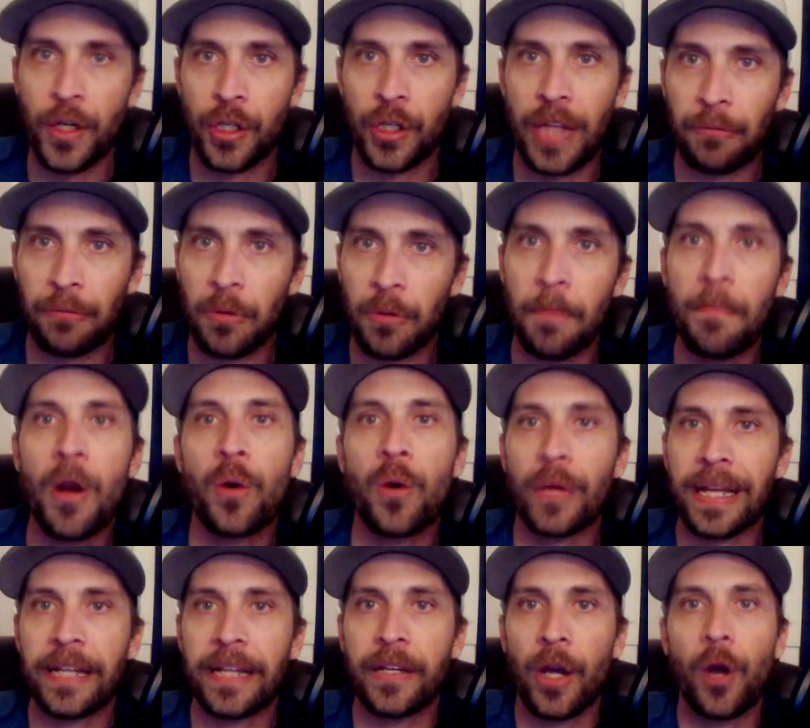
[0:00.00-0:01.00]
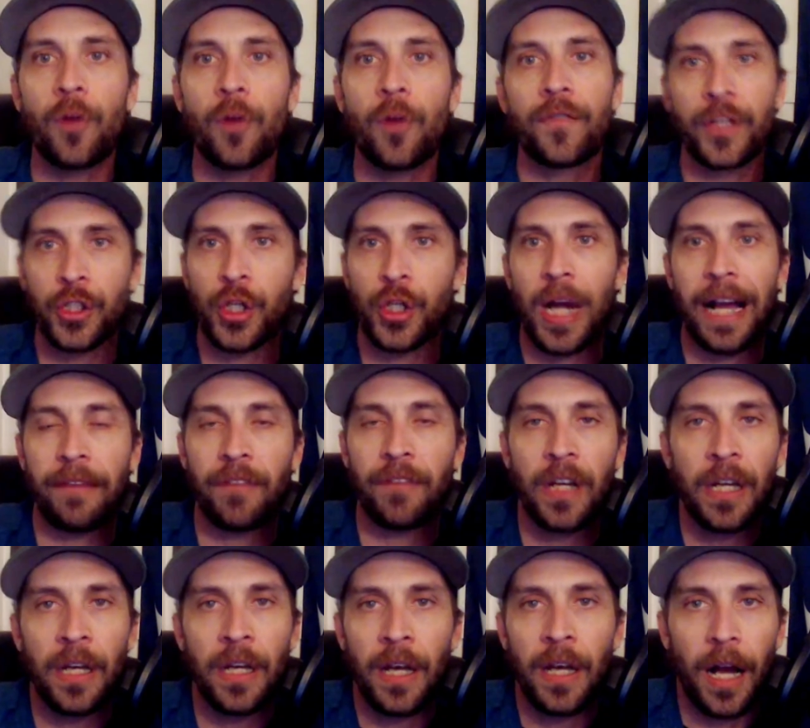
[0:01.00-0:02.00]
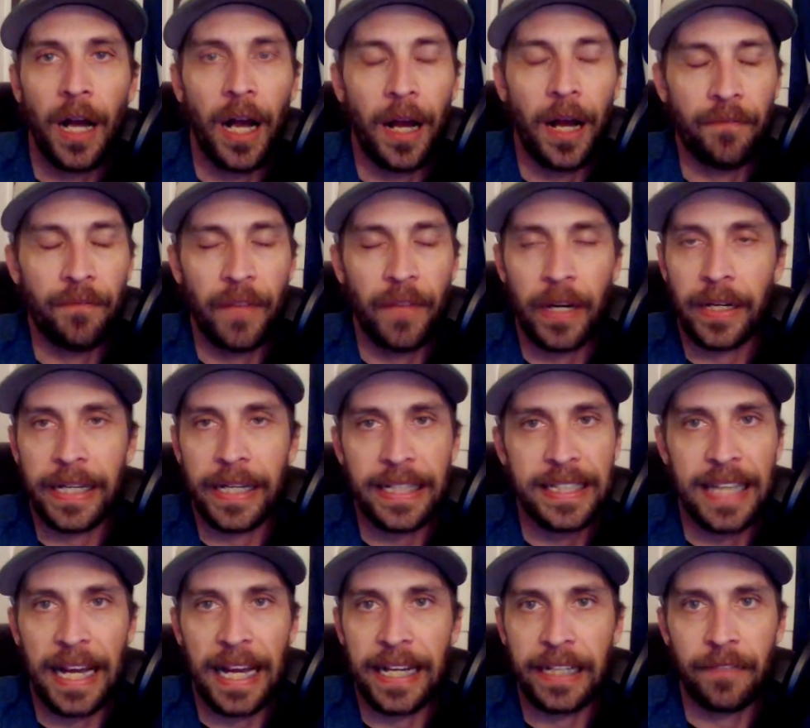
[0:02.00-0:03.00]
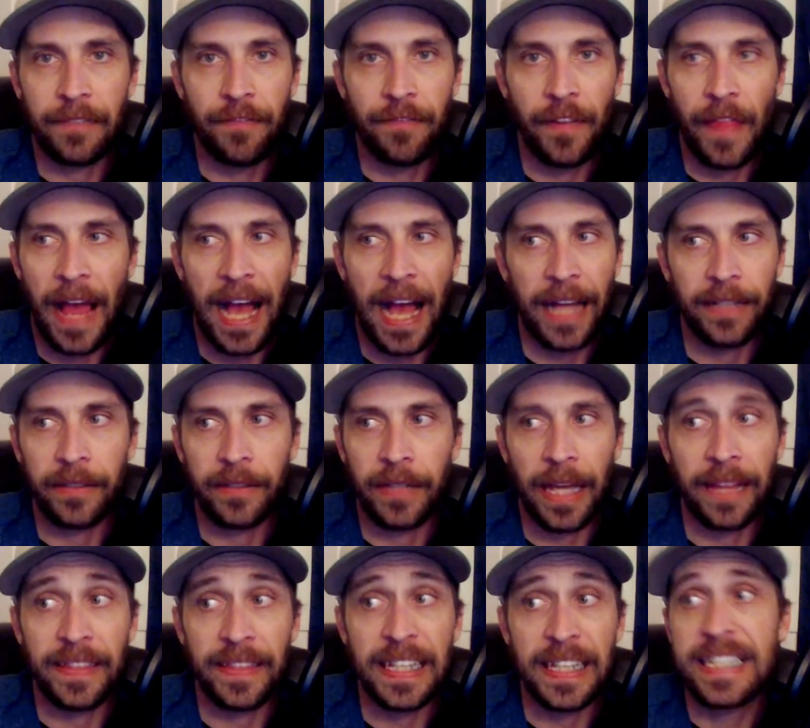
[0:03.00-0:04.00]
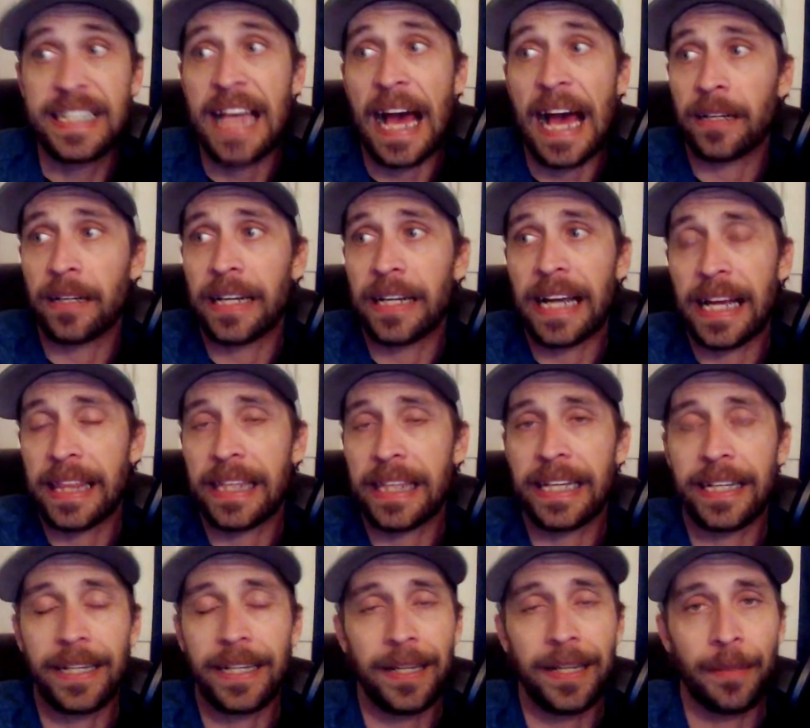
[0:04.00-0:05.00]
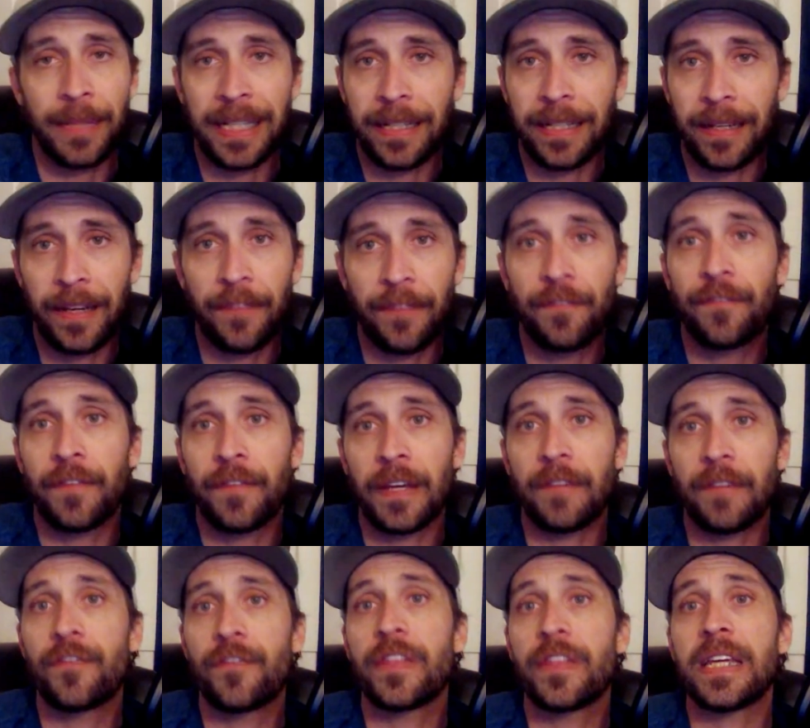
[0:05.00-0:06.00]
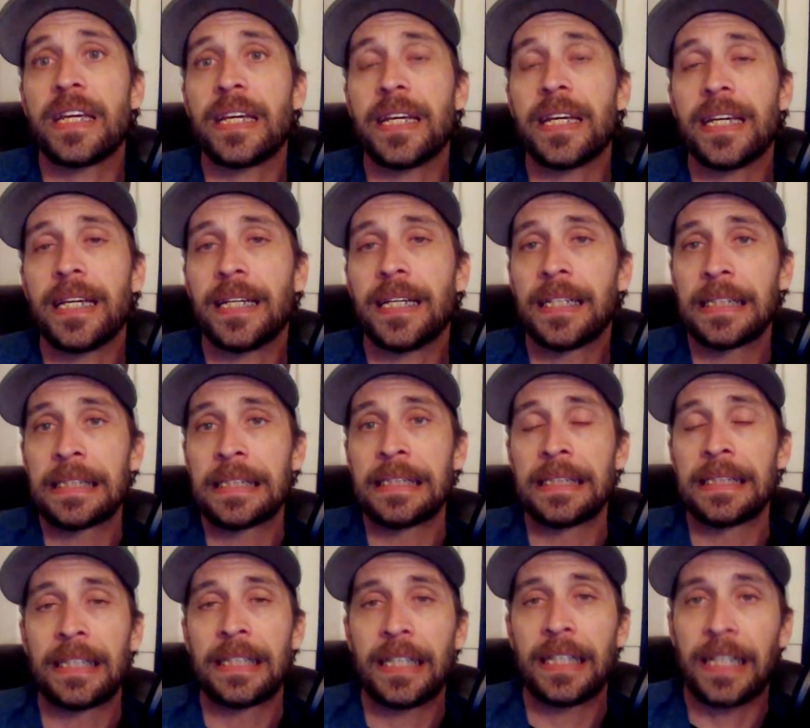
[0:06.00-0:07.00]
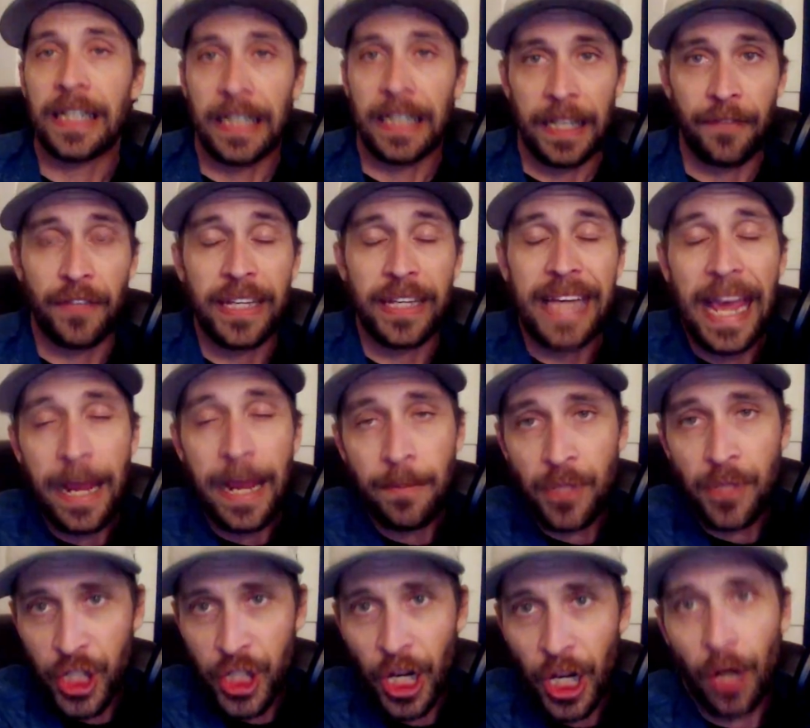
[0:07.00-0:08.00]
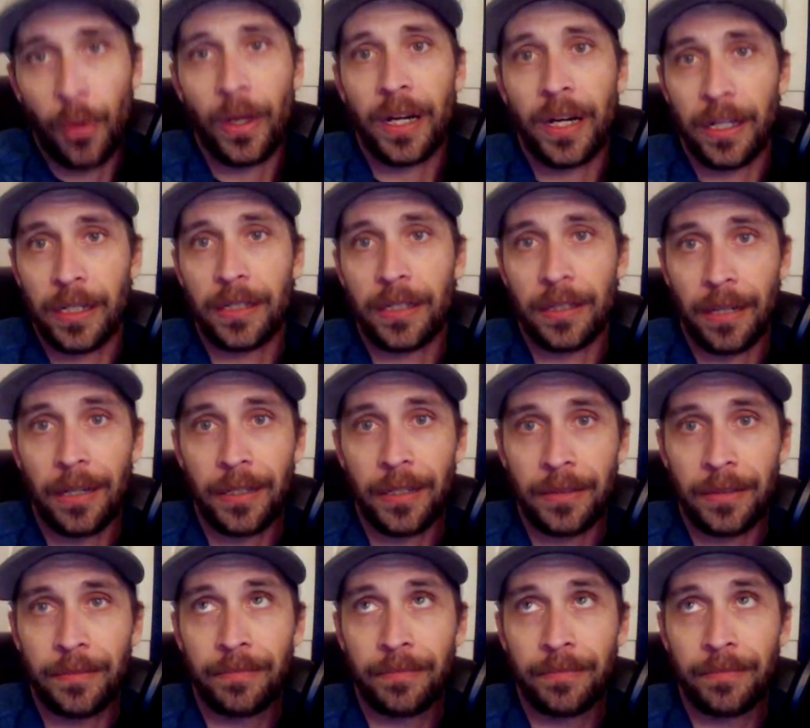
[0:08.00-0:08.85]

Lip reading: remote into overdrive. Very excited for that. And this Saturday, I think, if the games show are